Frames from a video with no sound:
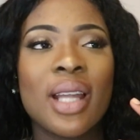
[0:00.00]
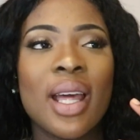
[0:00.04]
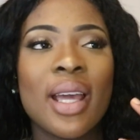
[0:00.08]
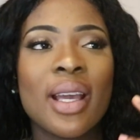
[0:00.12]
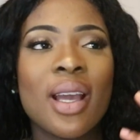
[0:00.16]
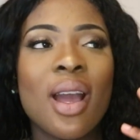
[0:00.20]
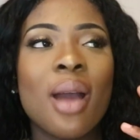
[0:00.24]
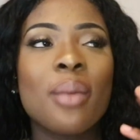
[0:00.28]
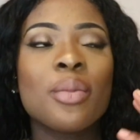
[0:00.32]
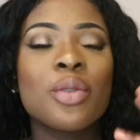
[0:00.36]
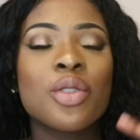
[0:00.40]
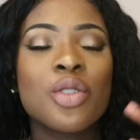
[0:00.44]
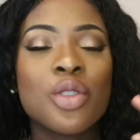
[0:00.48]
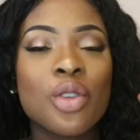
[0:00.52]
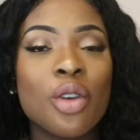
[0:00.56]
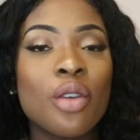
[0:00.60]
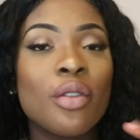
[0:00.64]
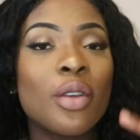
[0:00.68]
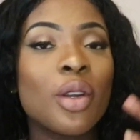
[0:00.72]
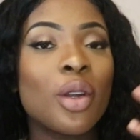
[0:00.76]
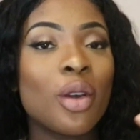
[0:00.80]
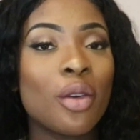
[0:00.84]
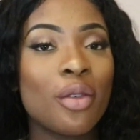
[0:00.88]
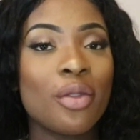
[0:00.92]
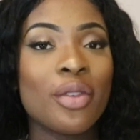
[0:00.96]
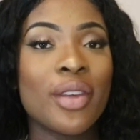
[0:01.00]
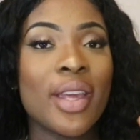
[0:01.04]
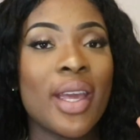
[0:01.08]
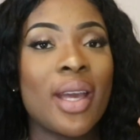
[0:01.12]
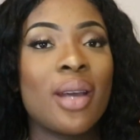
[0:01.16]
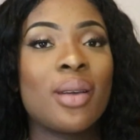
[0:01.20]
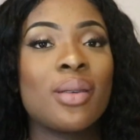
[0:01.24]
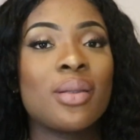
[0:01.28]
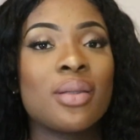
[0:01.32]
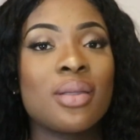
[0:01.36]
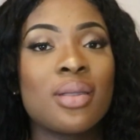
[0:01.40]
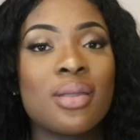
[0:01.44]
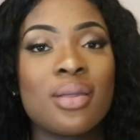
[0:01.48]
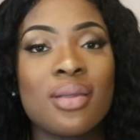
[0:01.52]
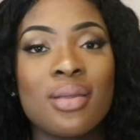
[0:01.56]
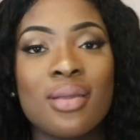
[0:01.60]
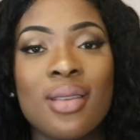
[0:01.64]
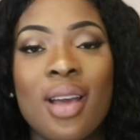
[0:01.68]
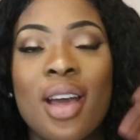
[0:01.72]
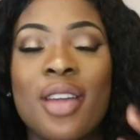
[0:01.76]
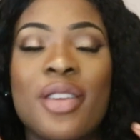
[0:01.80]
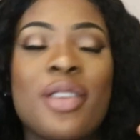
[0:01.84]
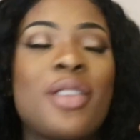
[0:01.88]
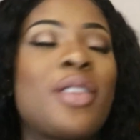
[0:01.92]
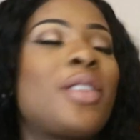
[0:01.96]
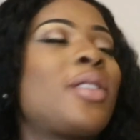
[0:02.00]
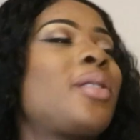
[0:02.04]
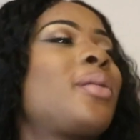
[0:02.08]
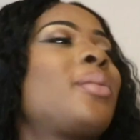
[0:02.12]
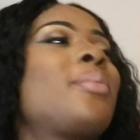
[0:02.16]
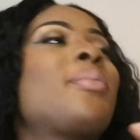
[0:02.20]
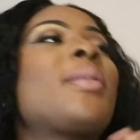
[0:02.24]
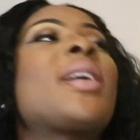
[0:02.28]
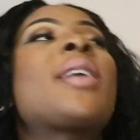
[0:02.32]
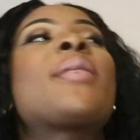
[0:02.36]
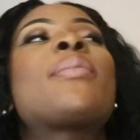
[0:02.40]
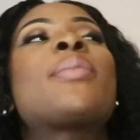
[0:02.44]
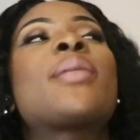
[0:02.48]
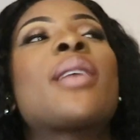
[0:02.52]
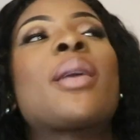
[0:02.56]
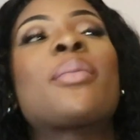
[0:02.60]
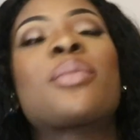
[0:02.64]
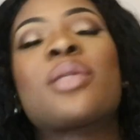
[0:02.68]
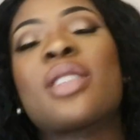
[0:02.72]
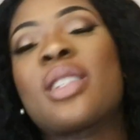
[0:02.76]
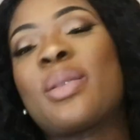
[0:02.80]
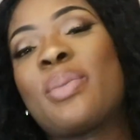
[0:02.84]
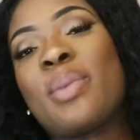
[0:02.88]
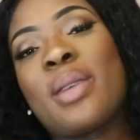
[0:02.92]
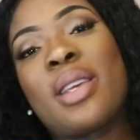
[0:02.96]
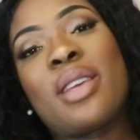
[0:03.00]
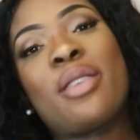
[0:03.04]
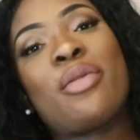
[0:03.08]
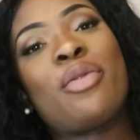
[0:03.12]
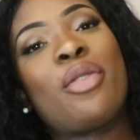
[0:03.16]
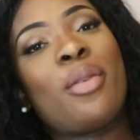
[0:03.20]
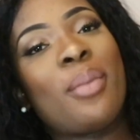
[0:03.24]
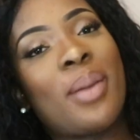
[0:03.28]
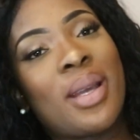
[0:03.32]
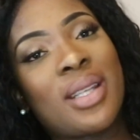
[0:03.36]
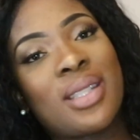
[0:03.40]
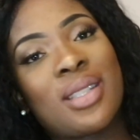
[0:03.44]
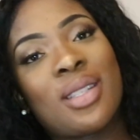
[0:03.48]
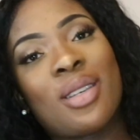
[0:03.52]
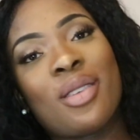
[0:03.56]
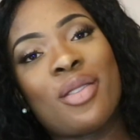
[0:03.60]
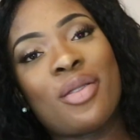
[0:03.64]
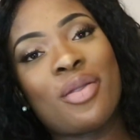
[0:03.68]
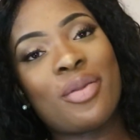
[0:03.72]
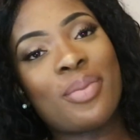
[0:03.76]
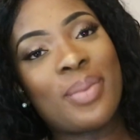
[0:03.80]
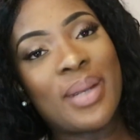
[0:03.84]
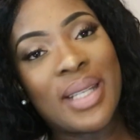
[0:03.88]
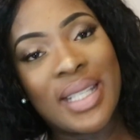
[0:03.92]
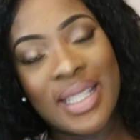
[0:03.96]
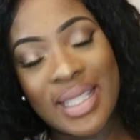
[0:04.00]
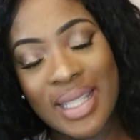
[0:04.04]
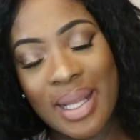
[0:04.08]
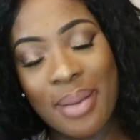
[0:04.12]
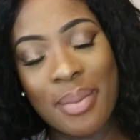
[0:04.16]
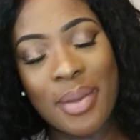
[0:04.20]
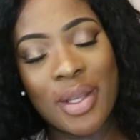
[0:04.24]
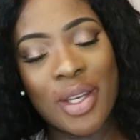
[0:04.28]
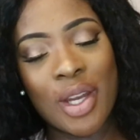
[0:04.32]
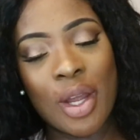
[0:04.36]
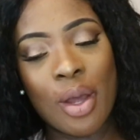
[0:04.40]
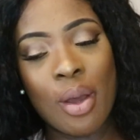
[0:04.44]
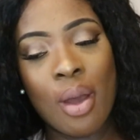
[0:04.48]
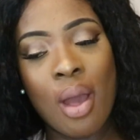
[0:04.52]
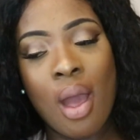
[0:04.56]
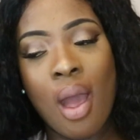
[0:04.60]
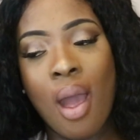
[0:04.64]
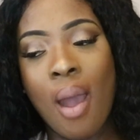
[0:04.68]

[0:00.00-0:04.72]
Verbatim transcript: Like, I'm sure a lot of girls. I don't know. Maybe I'm just speaking for myself. Please let me know.